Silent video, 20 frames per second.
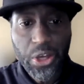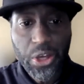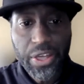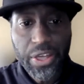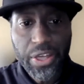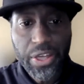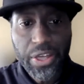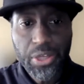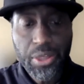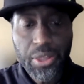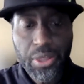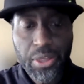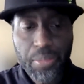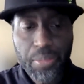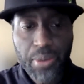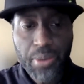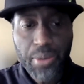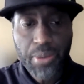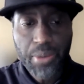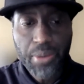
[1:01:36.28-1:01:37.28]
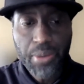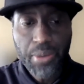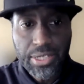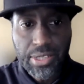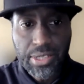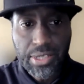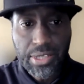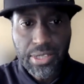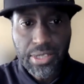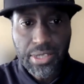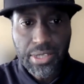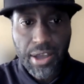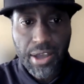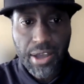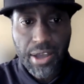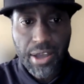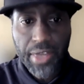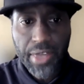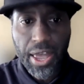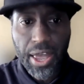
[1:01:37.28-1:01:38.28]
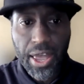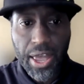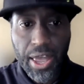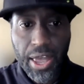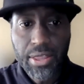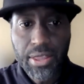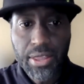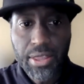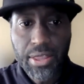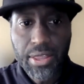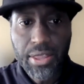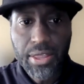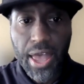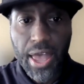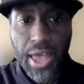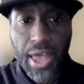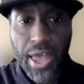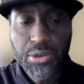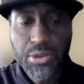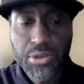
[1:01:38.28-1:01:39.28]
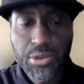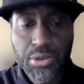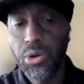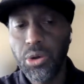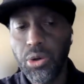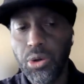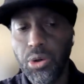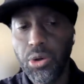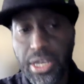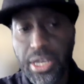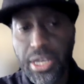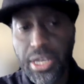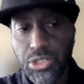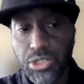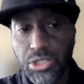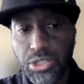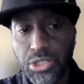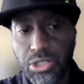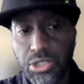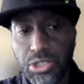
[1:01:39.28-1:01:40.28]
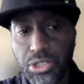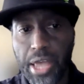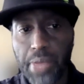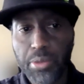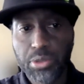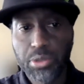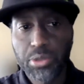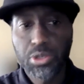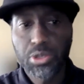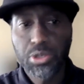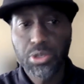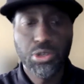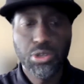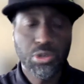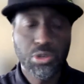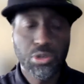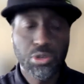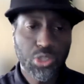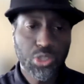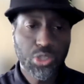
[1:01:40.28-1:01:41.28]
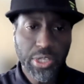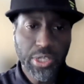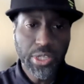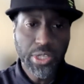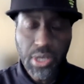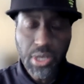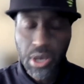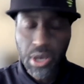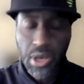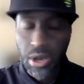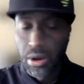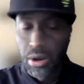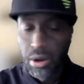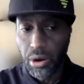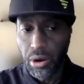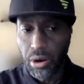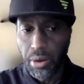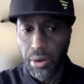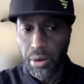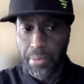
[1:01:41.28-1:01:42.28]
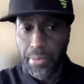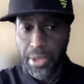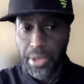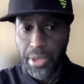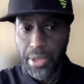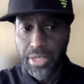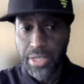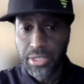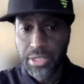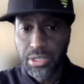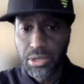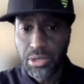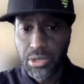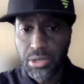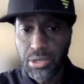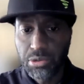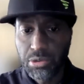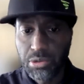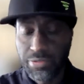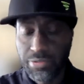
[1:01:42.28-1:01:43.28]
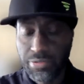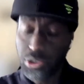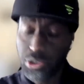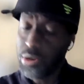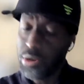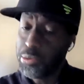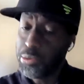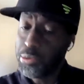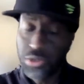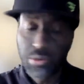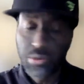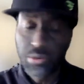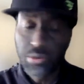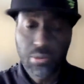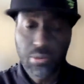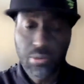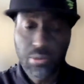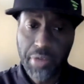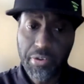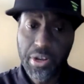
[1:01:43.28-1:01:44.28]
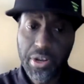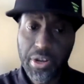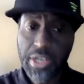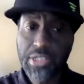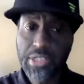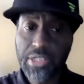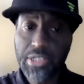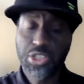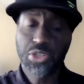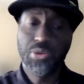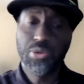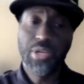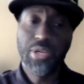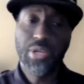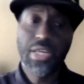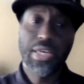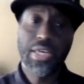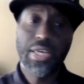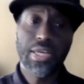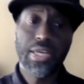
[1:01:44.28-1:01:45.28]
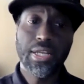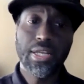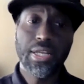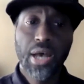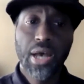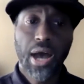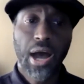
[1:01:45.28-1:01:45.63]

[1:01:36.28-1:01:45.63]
within the project itself, and the end user still needs to be able to do switching, or maybe it's used for troubleshooting, whatever it is that you need.